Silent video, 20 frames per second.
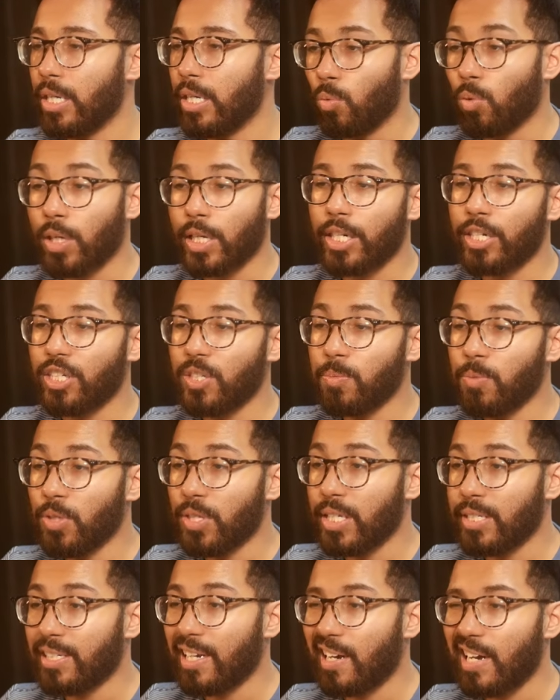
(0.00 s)
We're going to smooth
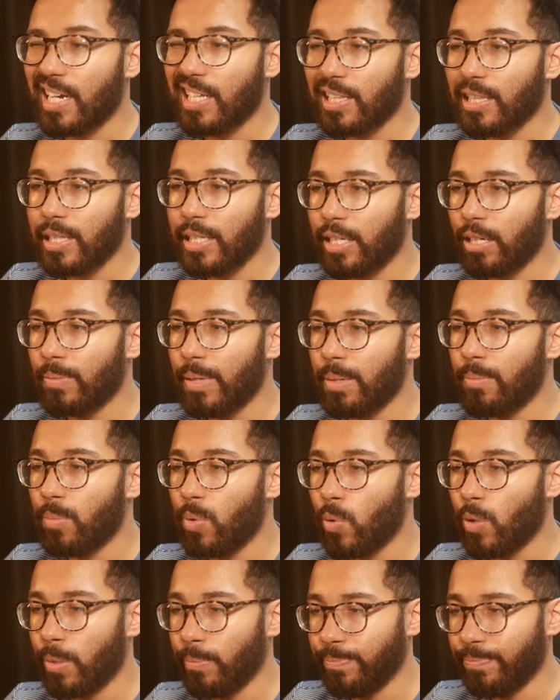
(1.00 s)
this out a little bit
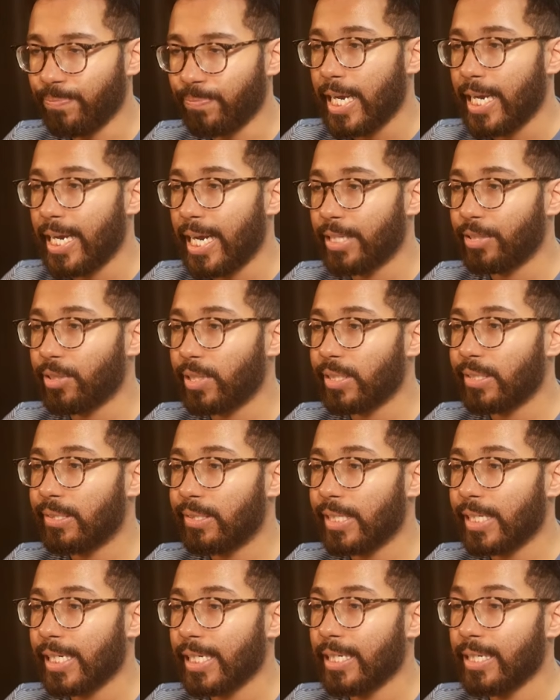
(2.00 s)
more. And as you can
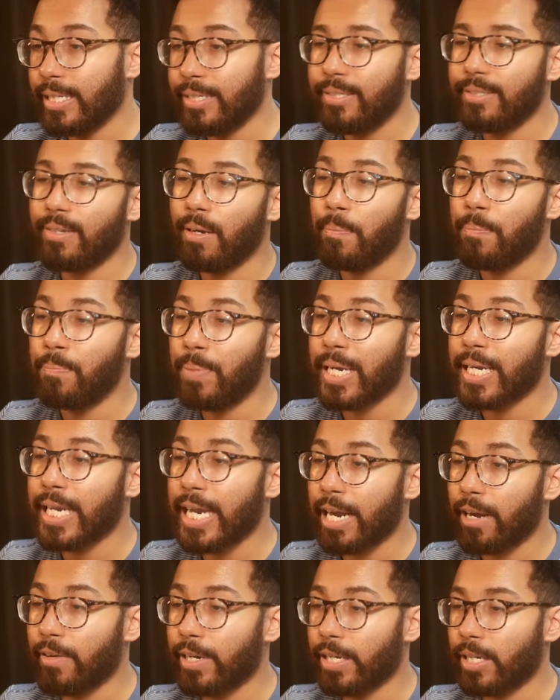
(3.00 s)
see, this is a big
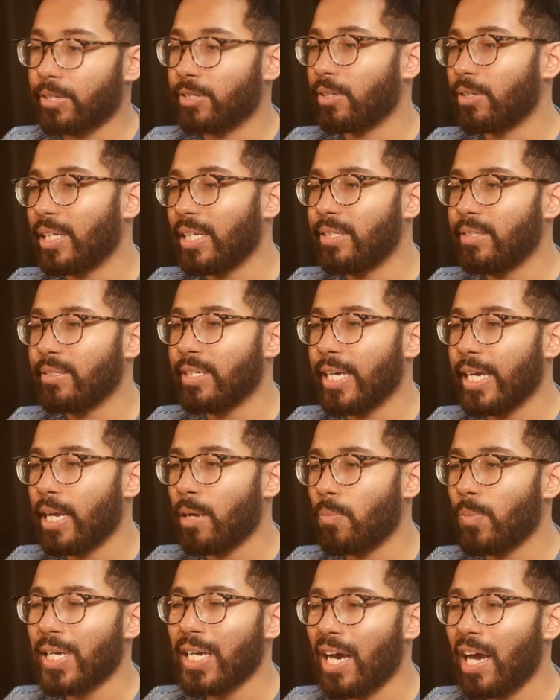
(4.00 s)
area. So let's say
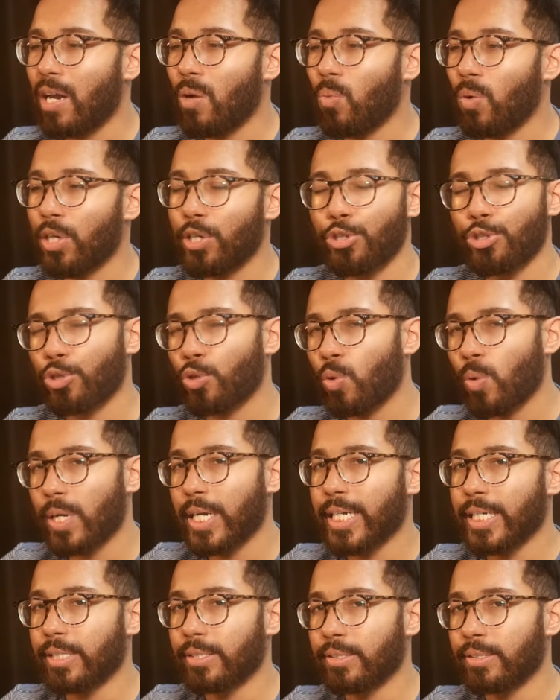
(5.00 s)
we kind of want to
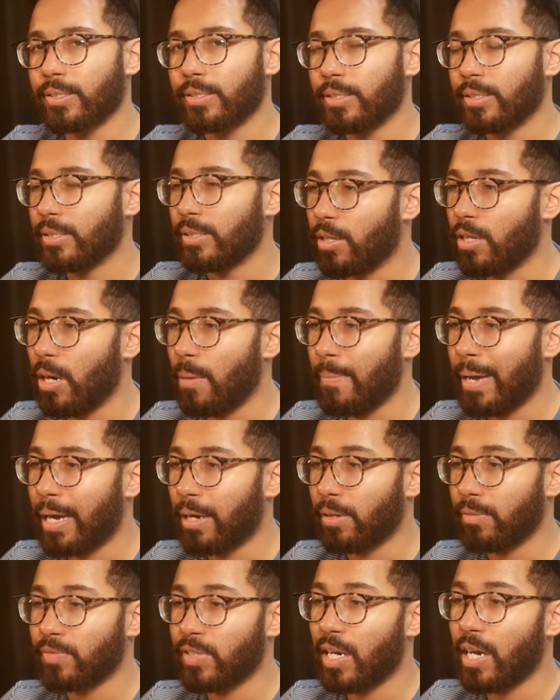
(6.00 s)
shorten the
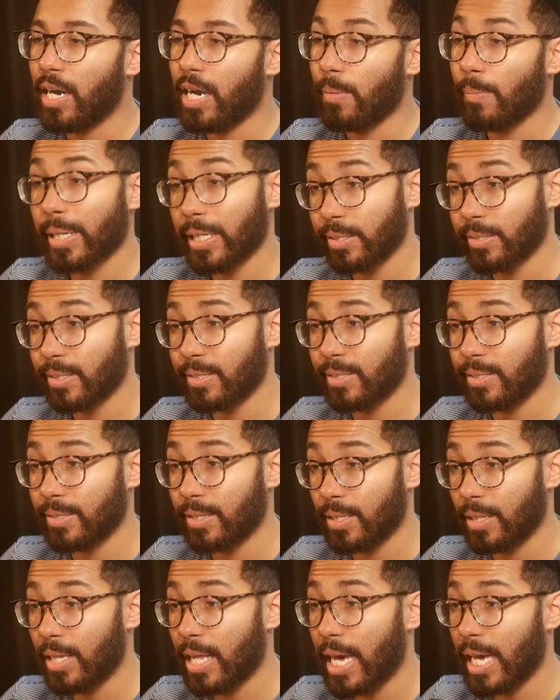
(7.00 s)
amount of time because this is
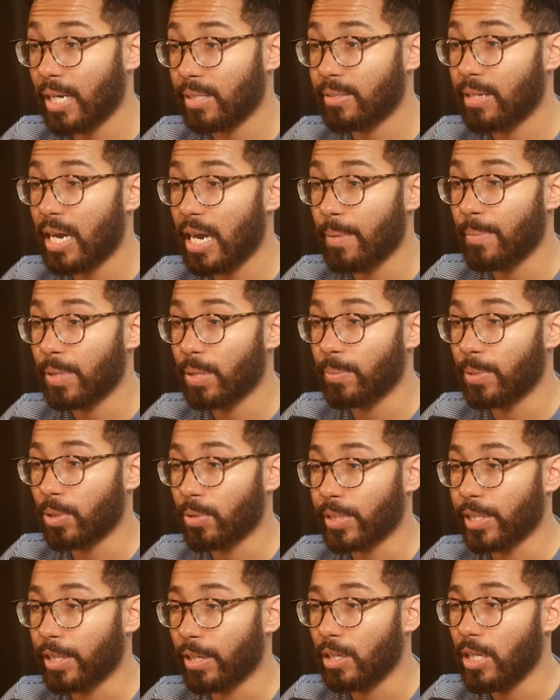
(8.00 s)
a lot of time in the middle
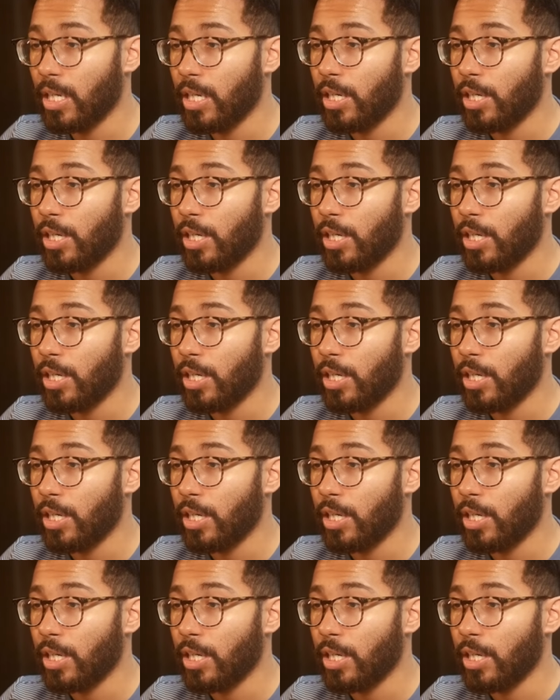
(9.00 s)
here.